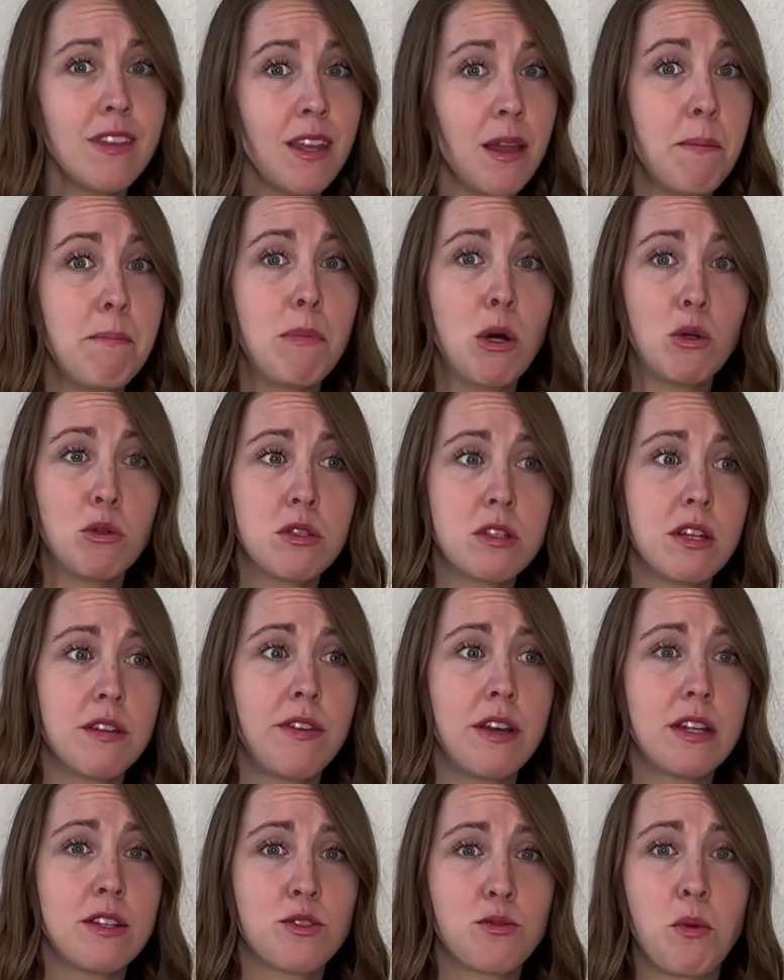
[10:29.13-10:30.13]
most of
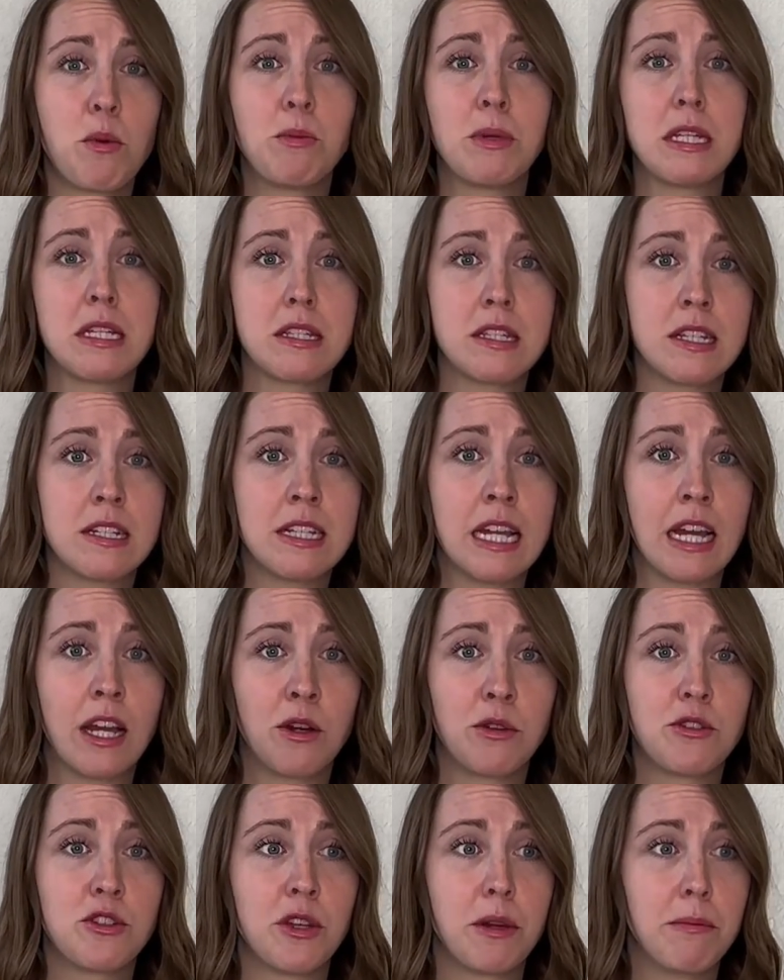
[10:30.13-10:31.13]
us, when we sit
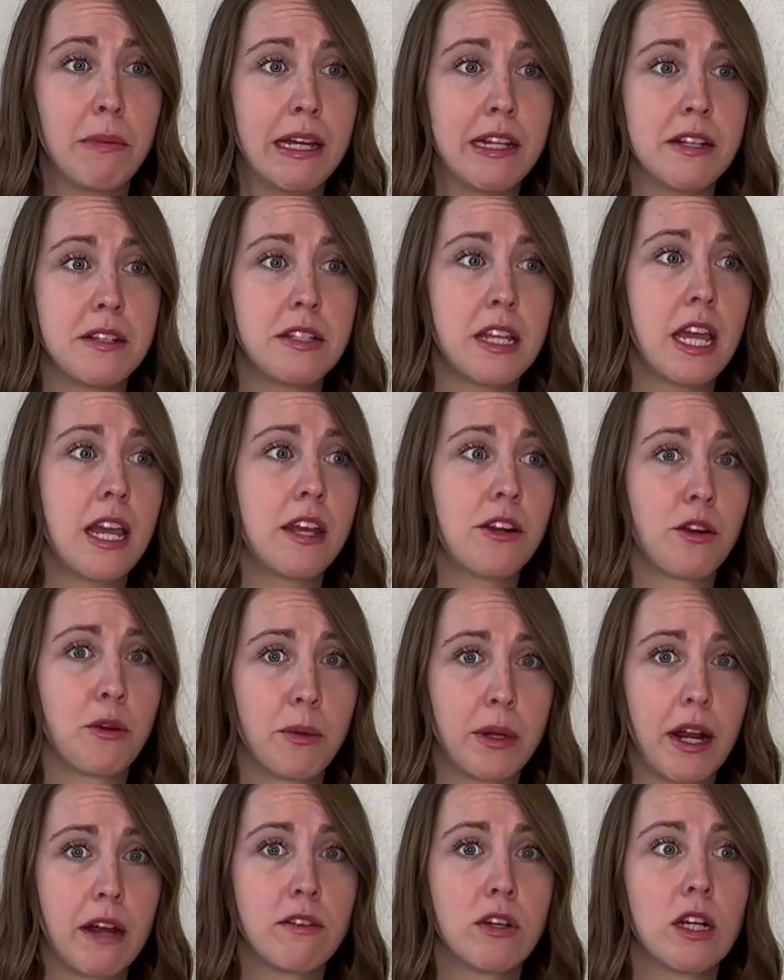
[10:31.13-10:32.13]
down to meditate or
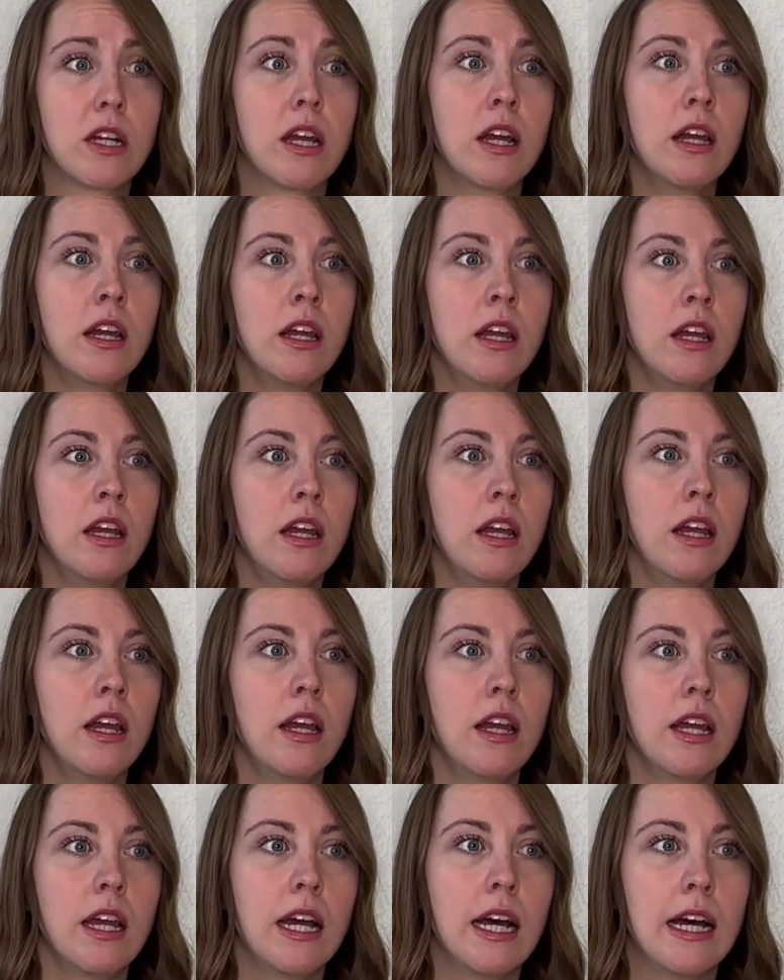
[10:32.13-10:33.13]
whatever,
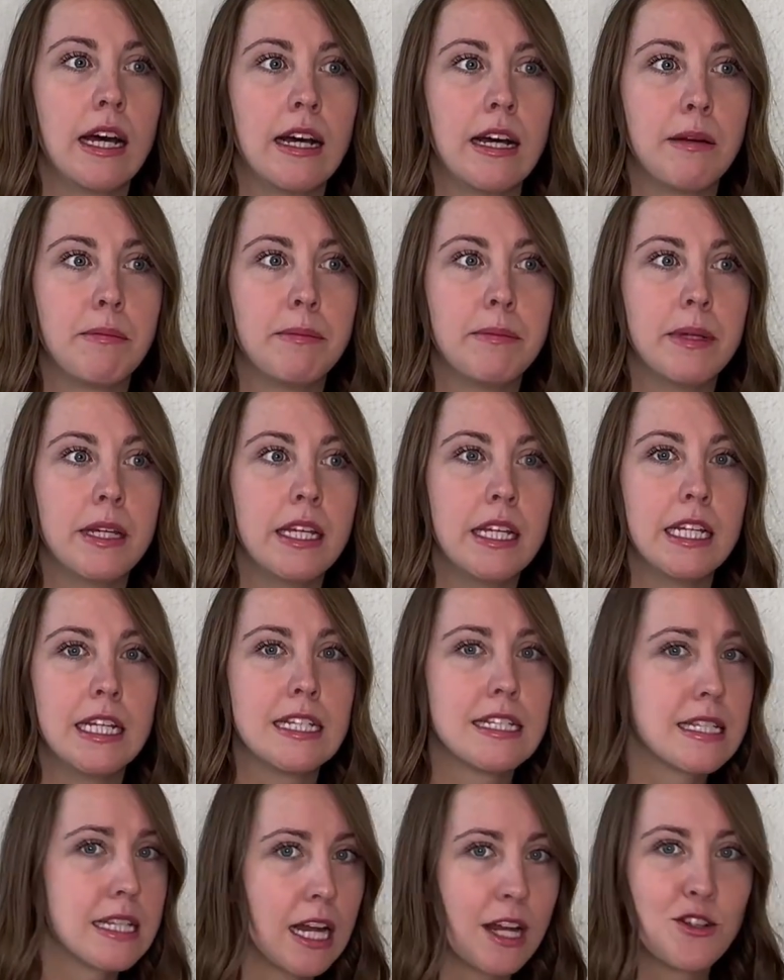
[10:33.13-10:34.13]
it
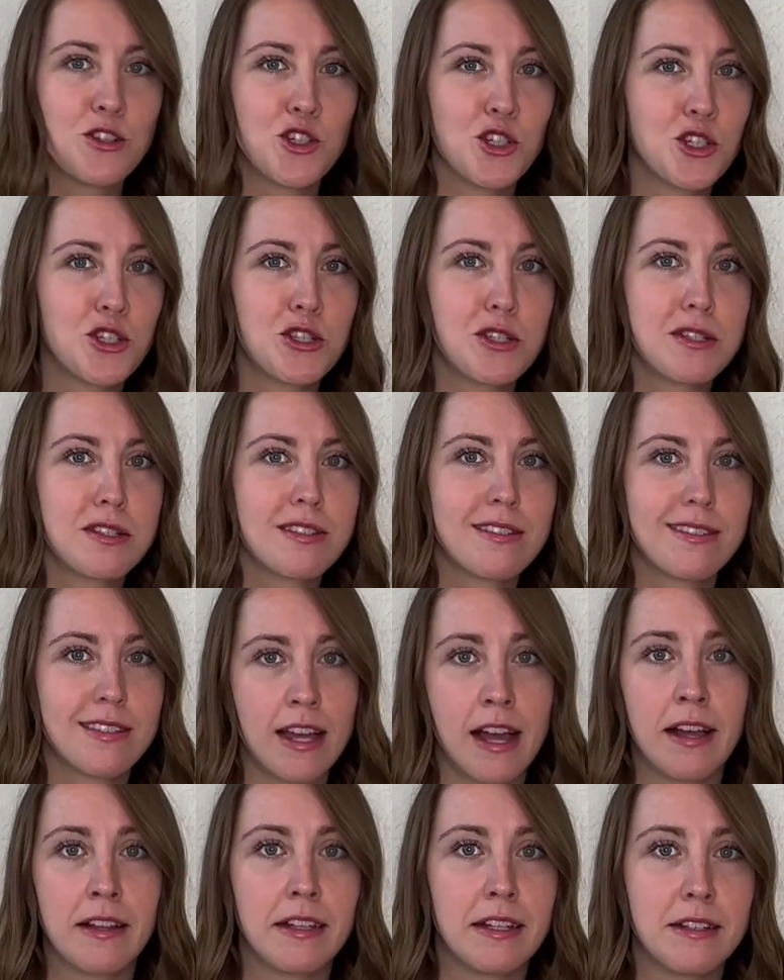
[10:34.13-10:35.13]
is not just
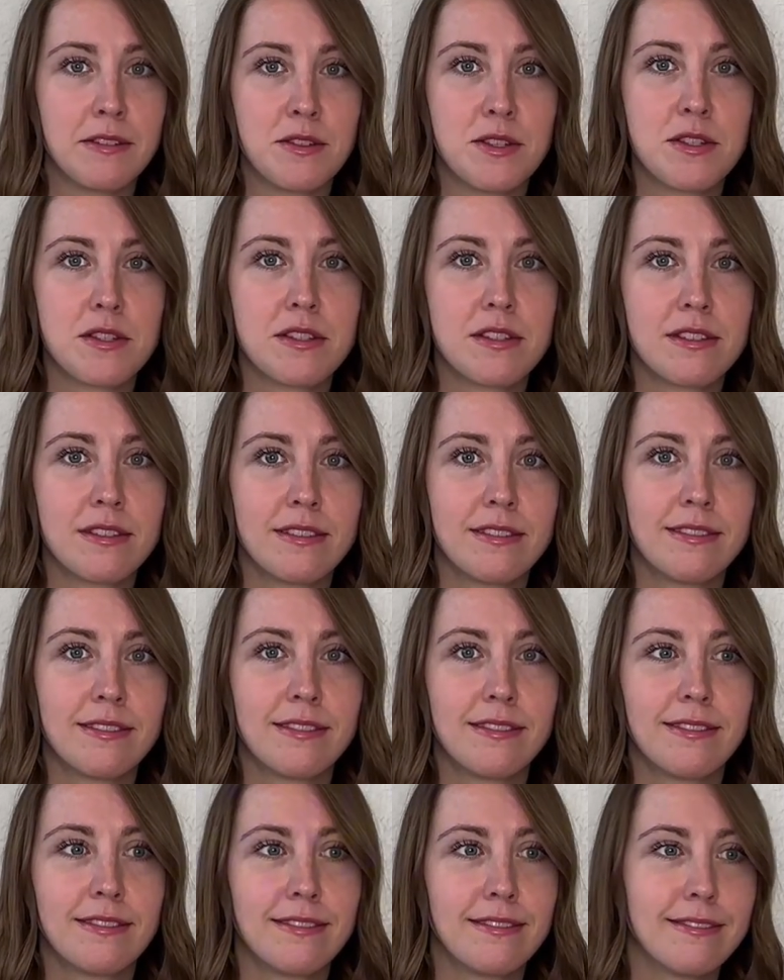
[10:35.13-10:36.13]
silence.
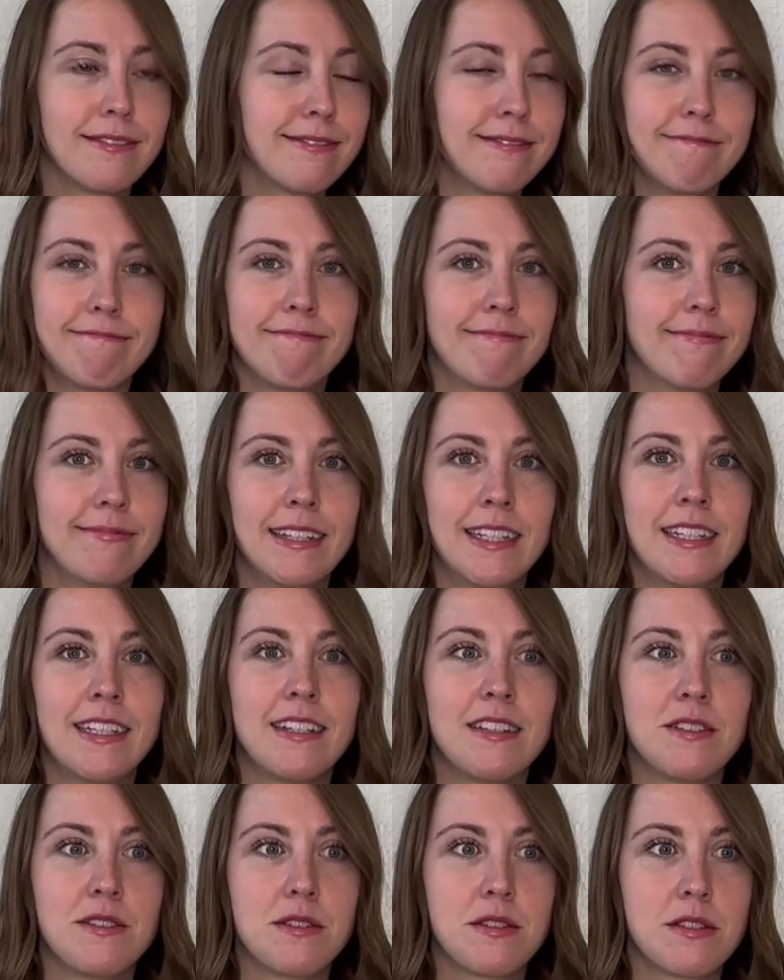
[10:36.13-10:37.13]
It
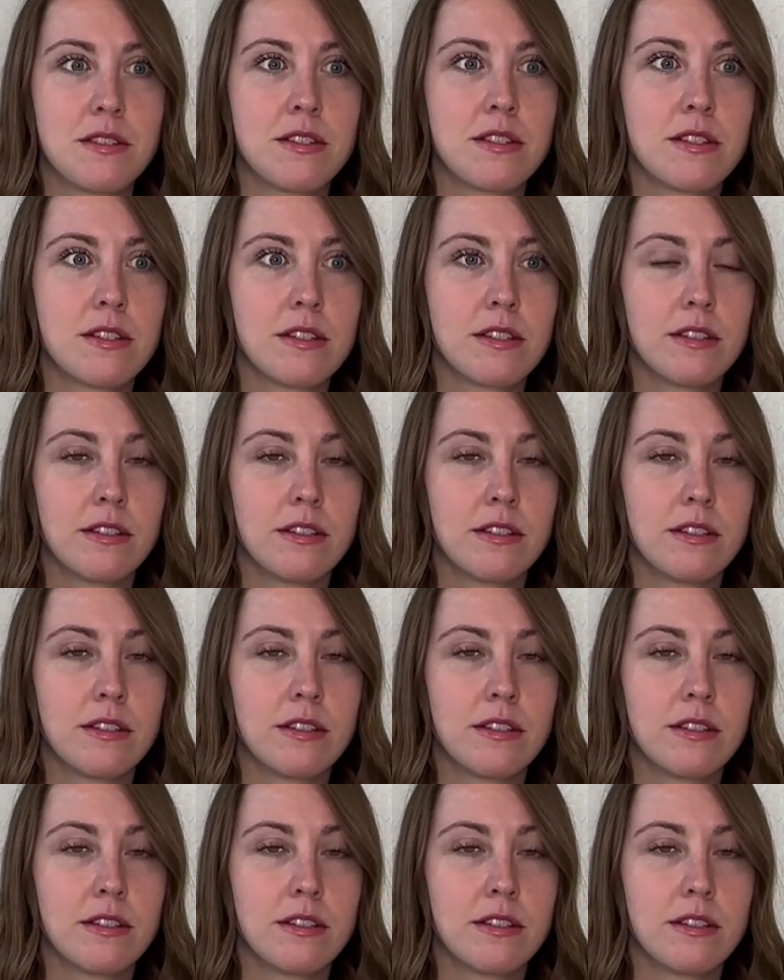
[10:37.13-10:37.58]
is,